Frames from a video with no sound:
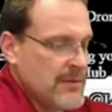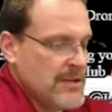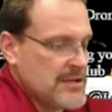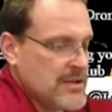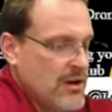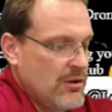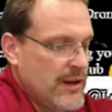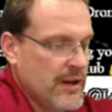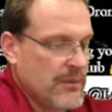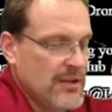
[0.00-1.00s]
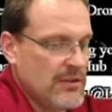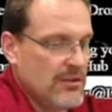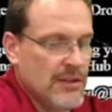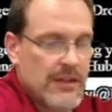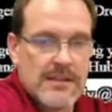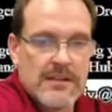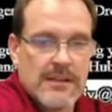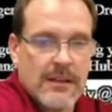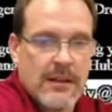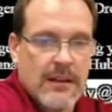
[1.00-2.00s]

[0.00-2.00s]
Let me just go here. Let me do this.